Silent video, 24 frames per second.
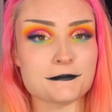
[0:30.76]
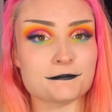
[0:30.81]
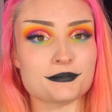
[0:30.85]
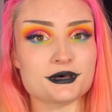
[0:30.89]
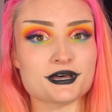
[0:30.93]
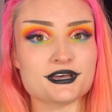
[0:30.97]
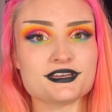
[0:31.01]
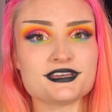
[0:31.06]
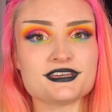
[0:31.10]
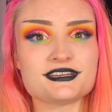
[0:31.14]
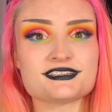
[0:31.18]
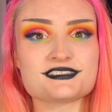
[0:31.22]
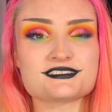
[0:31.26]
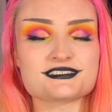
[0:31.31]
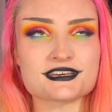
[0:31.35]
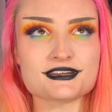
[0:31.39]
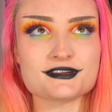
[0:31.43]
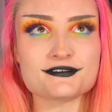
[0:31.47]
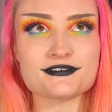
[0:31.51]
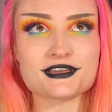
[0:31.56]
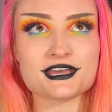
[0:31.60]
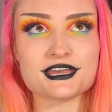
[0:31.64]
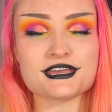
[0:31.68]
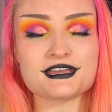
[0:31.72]
but instead
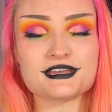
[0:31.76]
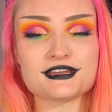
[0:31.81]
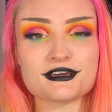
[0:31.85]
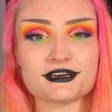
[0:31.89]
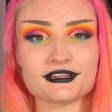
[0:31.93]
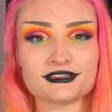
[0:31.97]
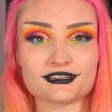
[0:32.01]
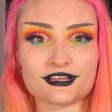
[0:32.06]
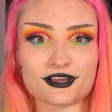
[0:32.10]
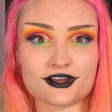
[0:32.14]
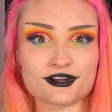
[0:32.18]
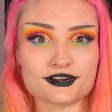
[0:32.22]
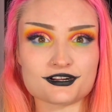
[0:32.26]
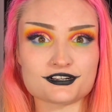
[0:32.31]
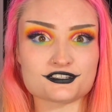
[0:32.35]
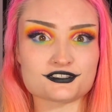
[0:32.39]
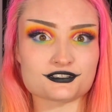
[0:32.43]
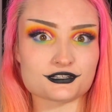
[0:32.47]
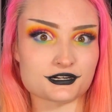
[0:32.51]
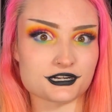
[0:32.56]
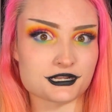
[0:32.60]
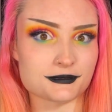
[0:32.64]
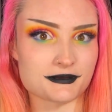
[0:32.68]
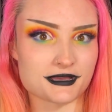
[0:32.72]
of a large
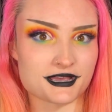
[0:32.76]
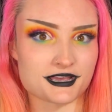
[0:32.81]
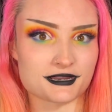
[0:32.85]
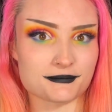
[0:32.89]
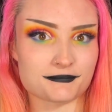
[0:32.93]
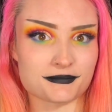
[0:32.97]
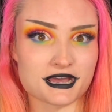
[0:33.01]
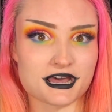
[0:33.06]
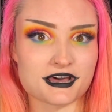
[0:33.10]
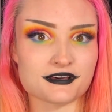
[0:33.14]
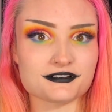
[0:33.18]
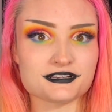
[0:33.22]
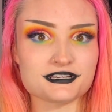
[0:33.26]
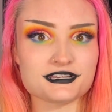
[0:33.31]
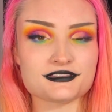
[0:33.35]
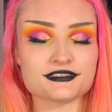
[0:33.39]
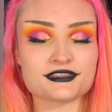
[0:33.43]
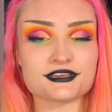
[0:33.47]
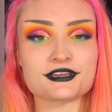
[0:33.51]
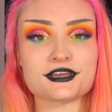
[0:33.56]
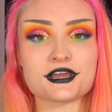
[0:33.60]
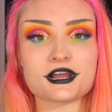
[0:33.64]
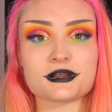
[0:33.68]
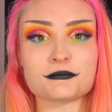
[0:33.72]
30 pan palette,
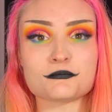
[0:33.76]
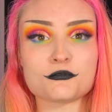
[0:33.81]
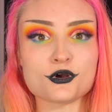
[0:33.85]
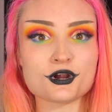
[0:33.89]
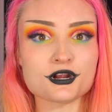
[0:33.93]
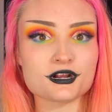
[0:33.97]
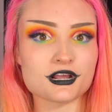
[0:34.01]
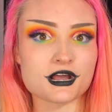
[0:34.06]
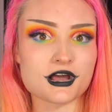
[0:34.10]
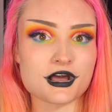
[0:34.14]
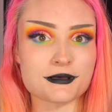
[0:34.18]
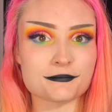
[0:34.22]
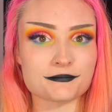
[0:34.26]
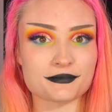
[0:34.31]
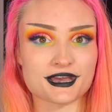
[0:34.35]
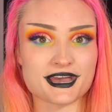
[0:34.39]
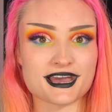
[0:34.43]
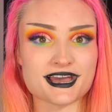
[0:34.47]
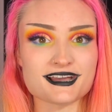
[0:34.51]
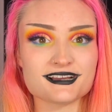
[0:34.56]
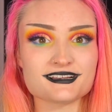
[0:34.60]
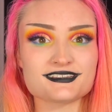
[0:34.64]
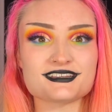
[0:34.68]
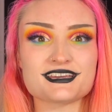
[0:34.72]
they are more
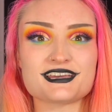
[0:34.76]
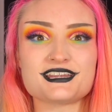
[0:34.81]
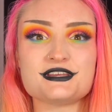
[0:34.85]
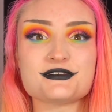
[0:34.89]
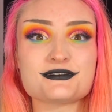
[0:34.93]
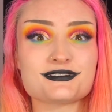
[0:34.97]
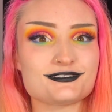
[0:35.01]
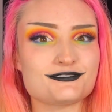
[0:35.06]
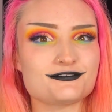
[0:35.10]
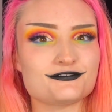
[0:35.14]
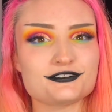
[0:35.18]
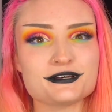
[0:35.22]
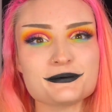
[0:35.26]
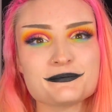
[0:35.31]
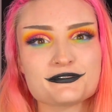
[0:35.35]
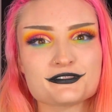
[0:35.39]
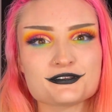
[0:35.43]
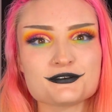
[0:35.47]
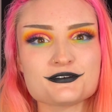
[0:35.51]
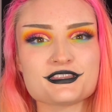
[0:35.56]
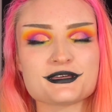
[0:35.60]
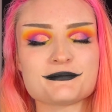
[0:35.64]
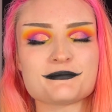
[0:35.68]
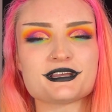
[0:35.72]
compact and you can flip
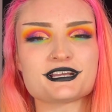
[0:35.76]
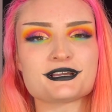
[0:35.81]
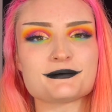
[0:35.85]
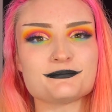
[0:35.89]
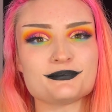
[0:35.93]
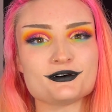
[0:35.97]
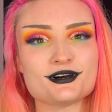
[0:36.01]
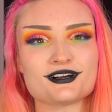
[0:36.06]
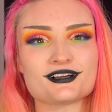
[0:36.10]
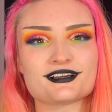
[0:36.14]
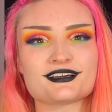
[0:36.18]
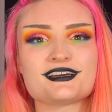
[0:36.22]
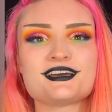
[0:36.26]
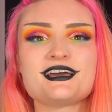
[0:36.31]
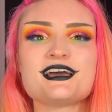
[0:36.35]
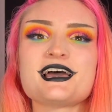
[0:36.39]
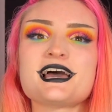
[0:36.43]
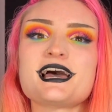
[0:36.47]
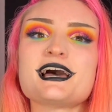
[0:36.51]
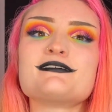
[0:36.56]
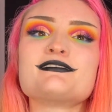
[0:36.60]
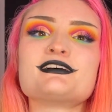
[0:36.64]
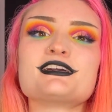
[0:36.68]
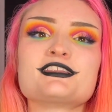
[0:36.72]
through them like a book,
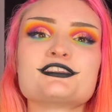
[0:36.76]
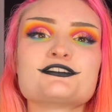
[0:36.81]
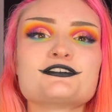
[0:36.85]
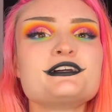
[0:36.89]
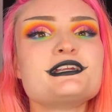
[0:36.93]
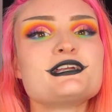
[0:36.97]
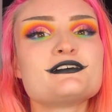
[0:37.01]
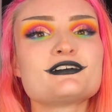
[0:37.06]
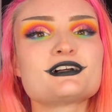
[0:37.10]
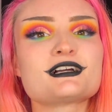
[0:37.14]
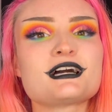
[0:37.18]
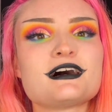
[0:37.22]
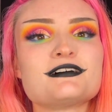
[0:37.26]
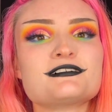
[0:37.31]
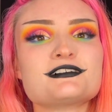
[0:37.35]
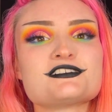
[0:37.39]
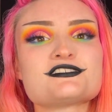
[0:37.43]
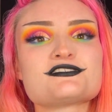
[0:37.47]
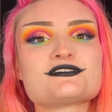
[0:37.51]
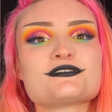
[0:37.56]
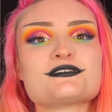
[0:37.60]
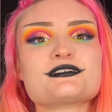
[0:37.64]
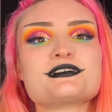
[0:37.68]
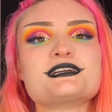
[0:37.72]
having three different color
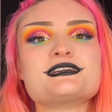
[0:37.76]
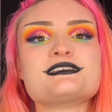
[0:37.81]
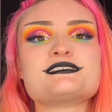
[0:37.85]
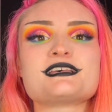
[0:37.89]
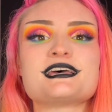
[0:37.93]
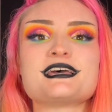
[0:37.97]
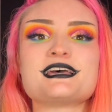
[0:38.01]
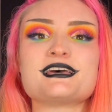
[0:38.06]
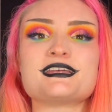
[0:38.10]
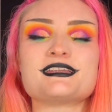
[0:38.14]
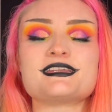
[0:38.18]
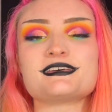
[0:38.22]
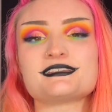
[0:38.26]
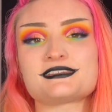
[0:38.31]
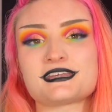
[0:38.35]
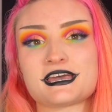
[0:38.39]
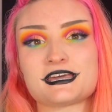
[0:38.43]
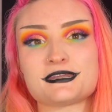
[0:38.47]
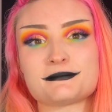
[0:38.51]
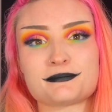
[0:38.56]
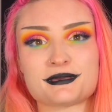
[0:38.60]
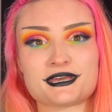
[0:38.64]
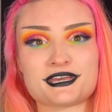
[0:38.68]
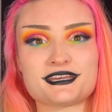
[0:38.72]
stories and
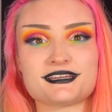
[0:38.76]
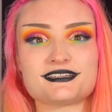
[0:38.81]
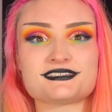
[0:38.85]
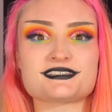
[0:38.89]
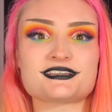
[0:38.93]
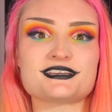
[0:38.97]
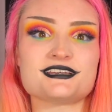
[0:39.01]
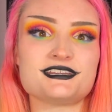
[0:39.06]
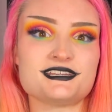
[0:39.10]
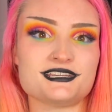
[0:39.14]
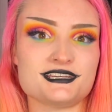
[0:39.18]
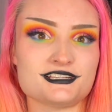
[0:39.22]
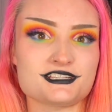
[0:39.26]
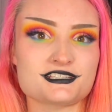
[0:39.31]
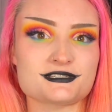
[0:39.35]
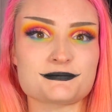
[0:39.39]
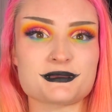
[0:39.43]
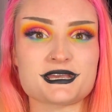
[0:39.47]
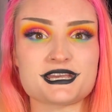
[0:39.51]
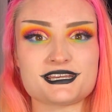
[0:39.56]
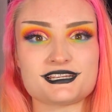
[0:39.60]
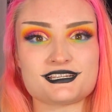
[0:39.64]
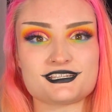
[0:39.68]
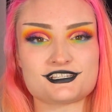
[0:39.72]
10 pans in each
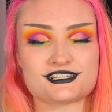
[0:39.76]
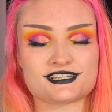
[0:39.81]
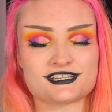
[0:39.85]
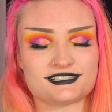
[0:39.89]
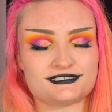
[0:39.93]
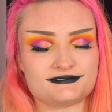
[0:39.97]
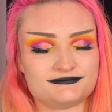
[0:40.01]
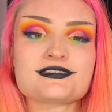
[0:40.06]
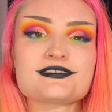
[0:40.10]
page.